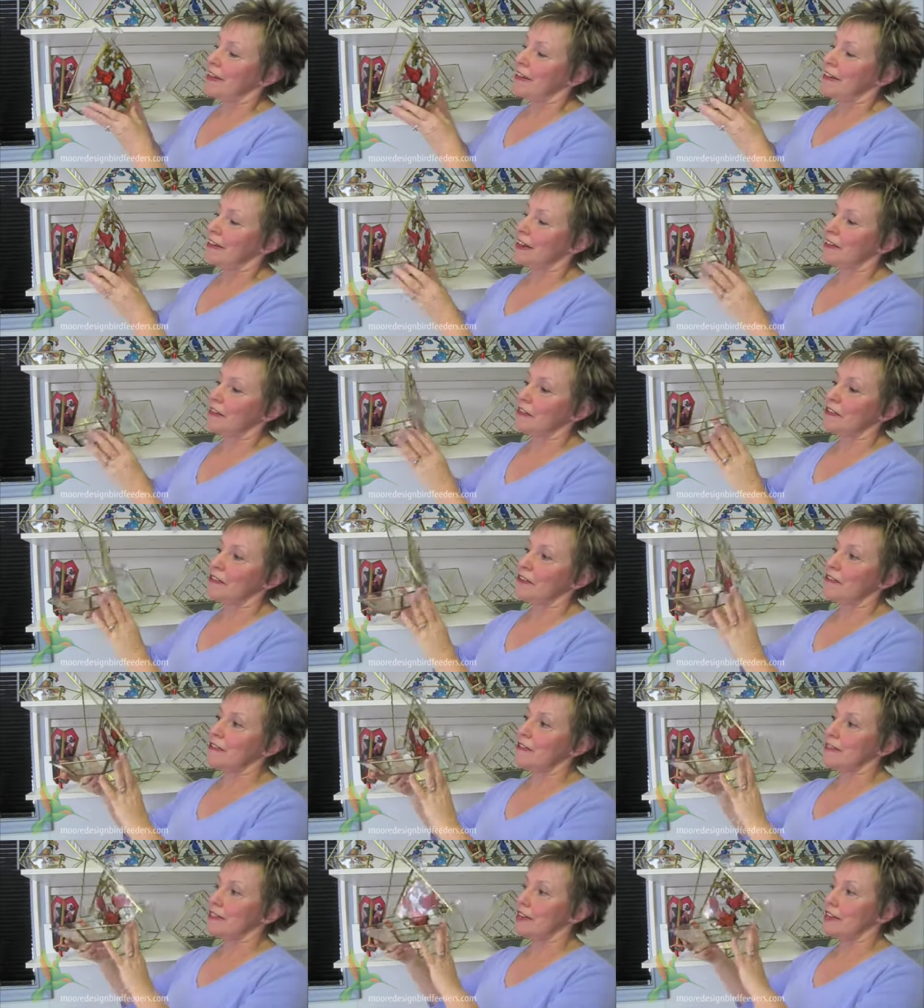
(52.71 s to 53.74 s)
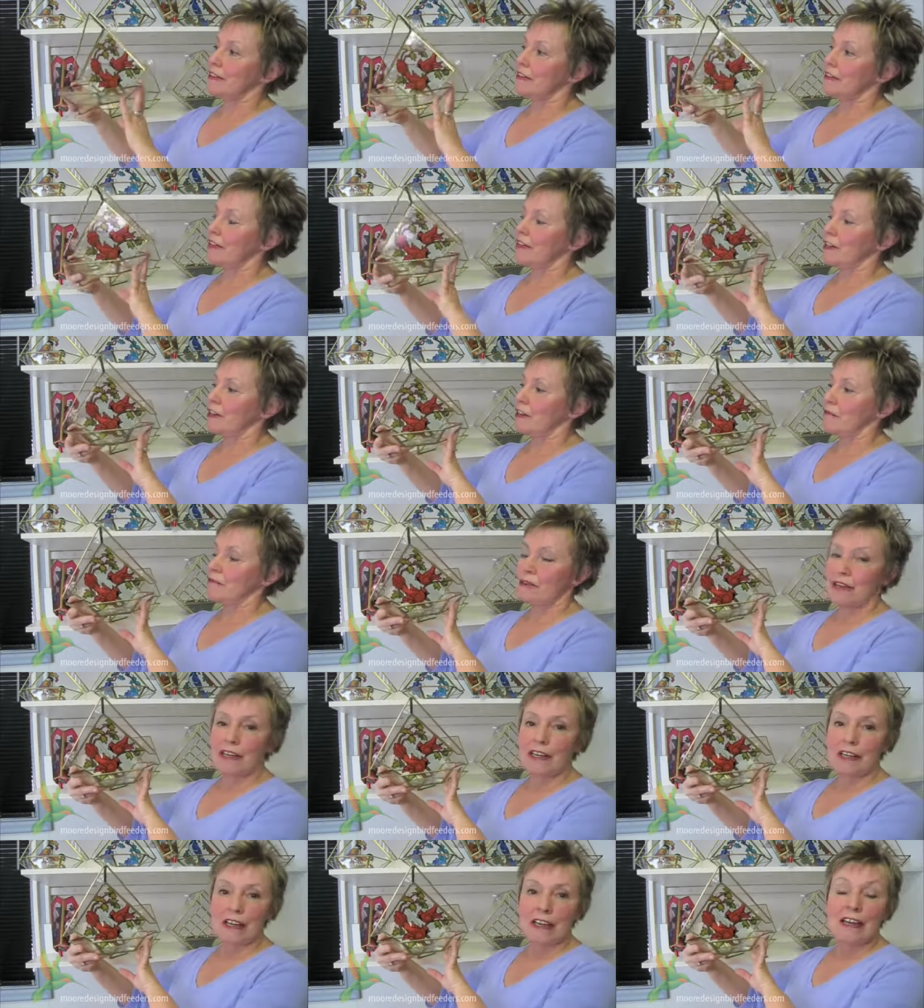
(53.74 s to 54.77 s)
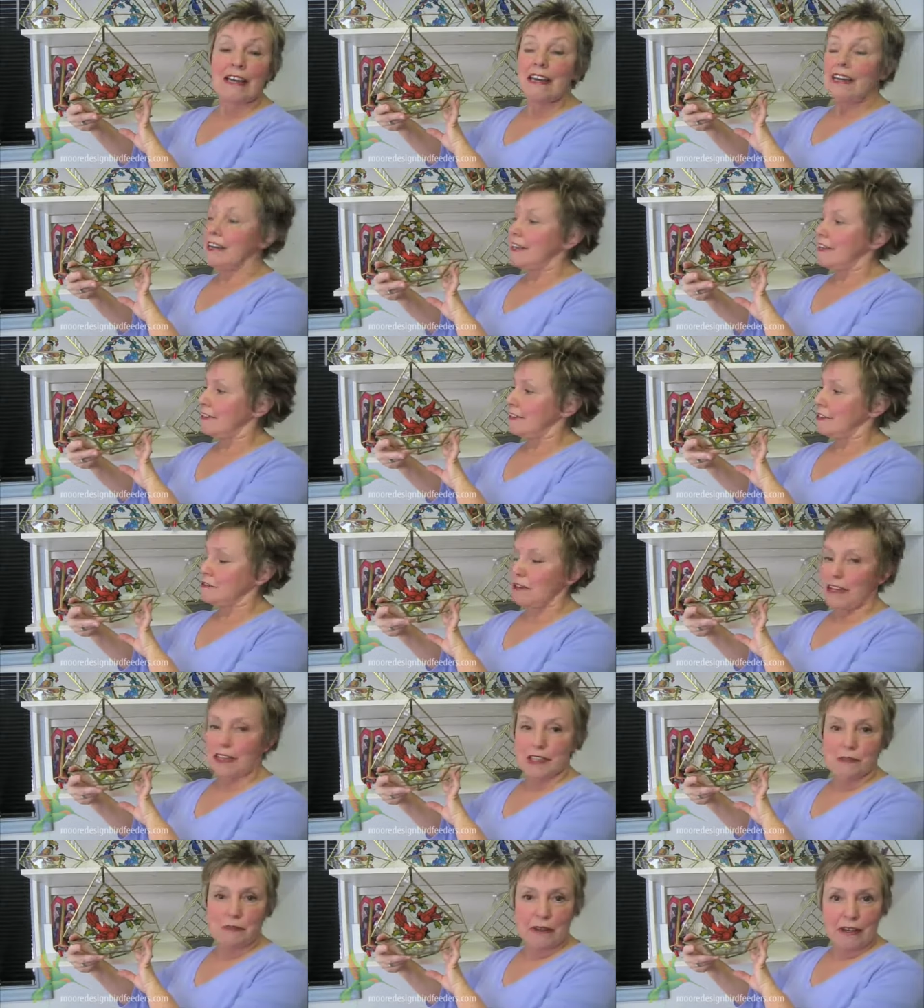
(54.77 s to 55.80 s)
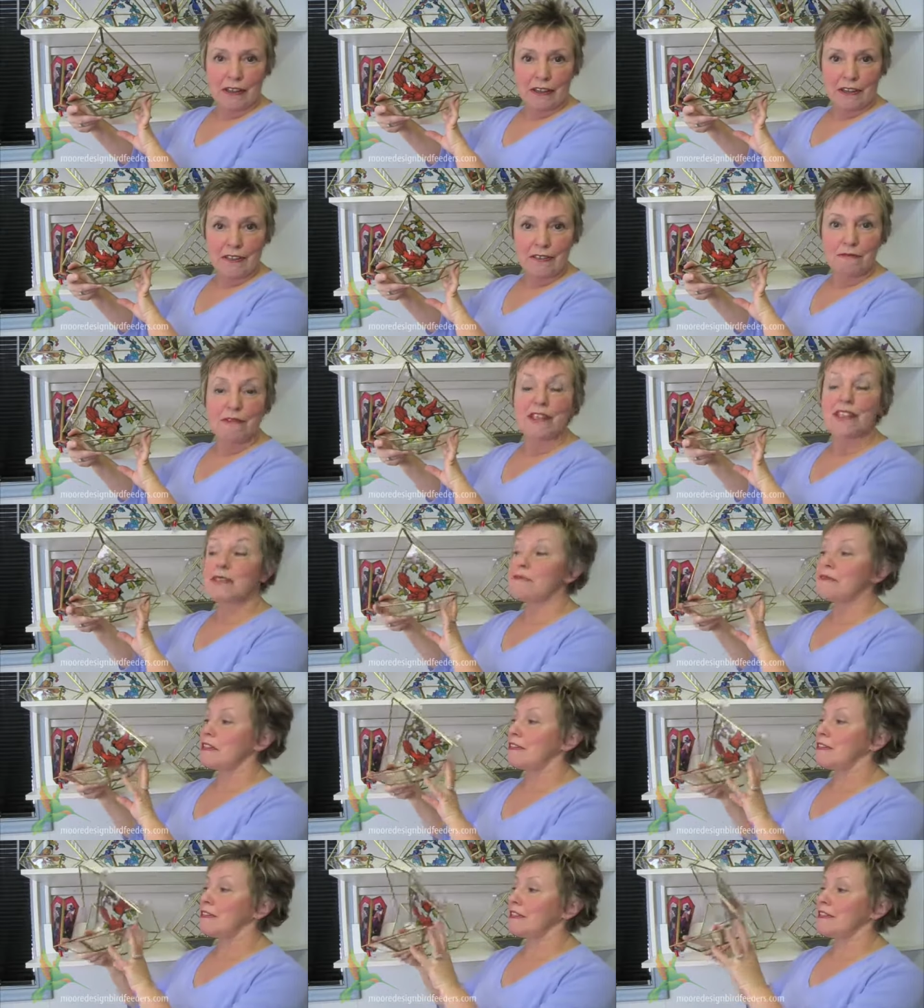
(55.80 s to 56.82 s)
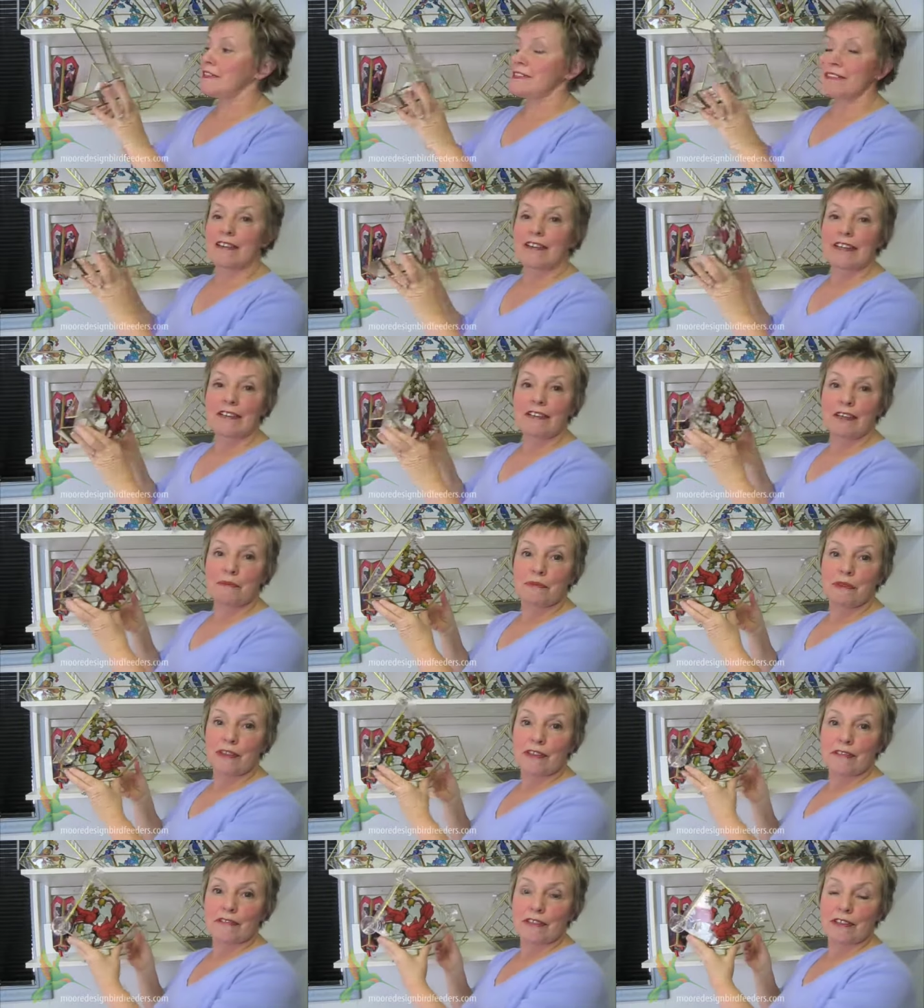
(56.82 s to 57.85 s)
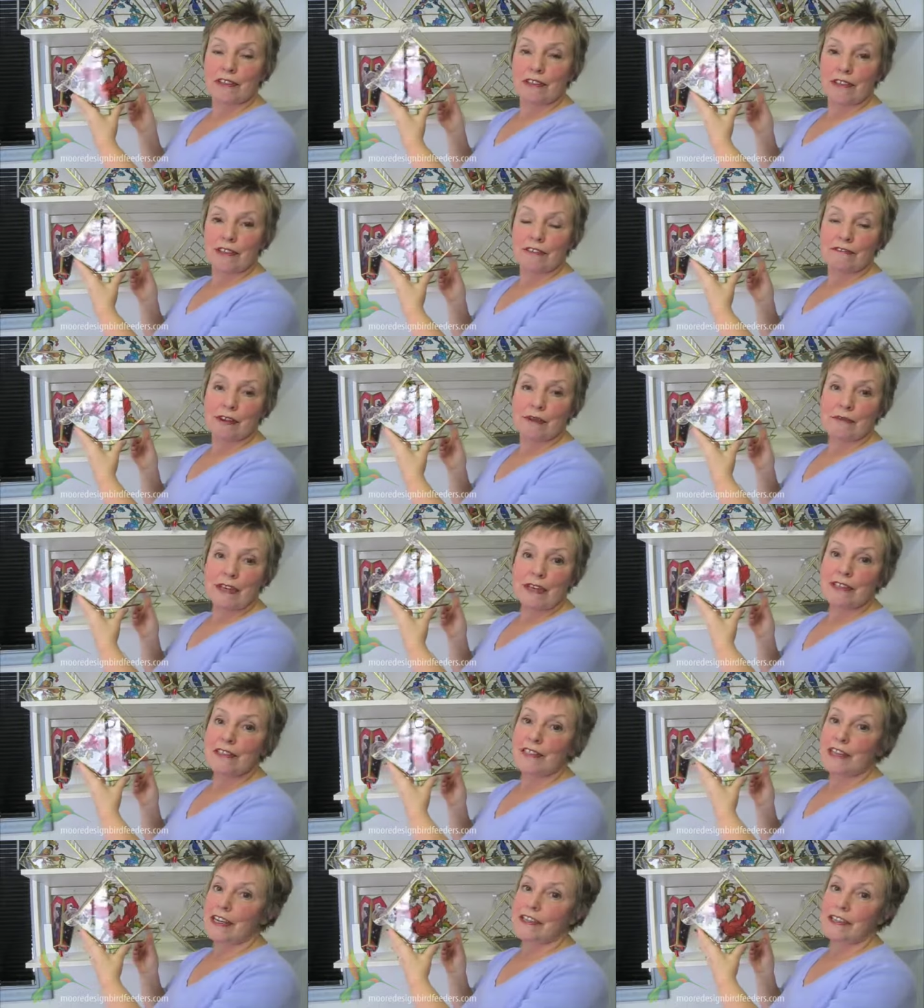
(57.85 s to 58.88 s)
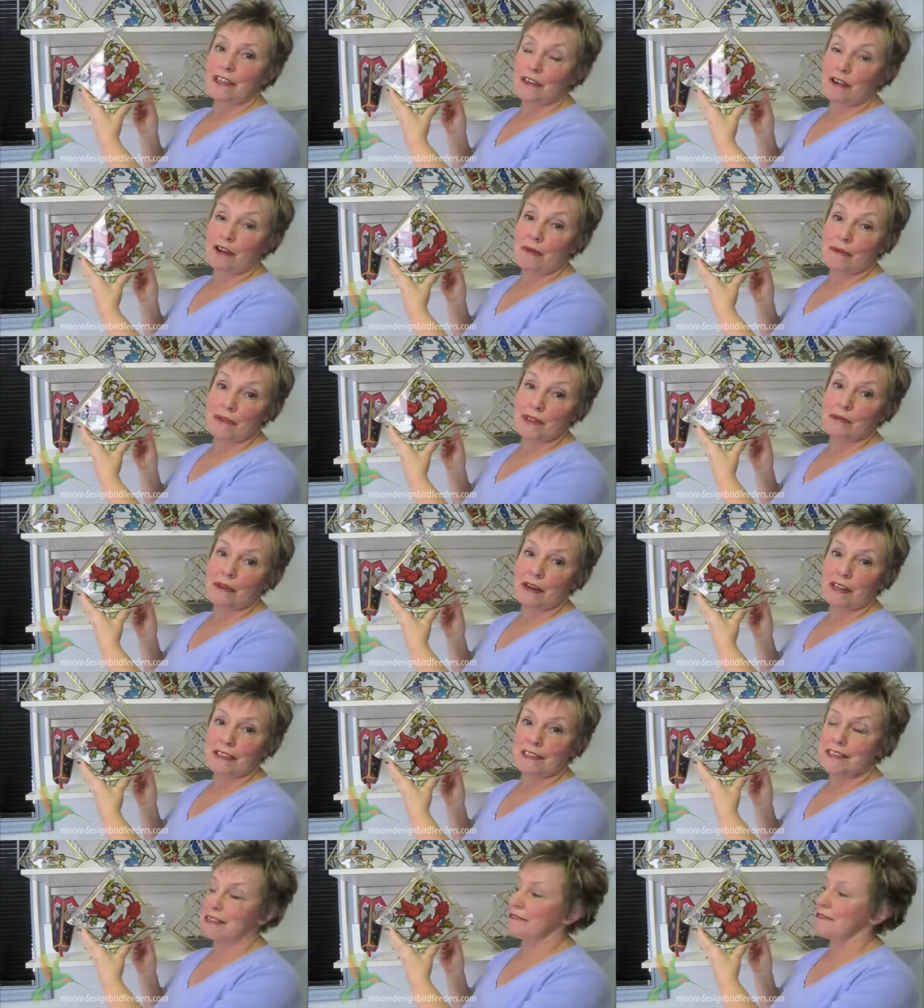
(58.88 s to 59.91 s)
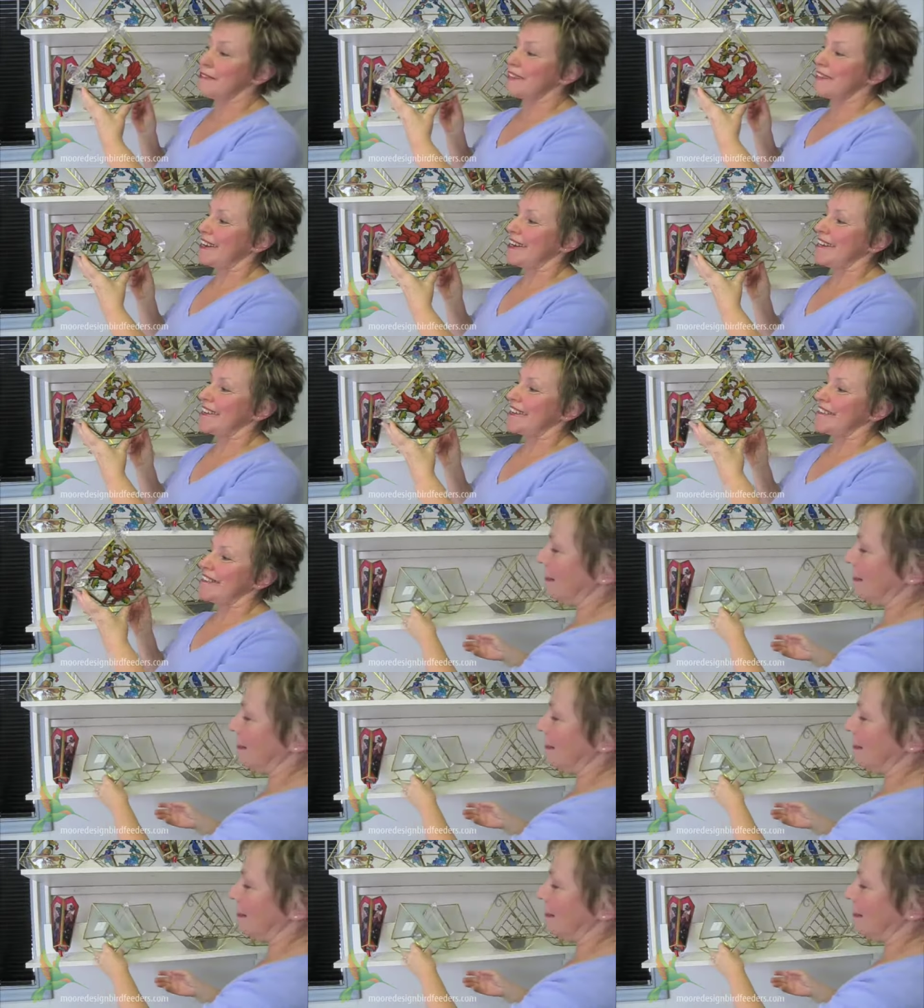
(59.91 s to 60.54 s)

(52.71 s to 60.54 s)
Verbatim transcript: Now you'll notice that the artwork is transparent, which means that it's going to look beautiful from inside your home as well as outside.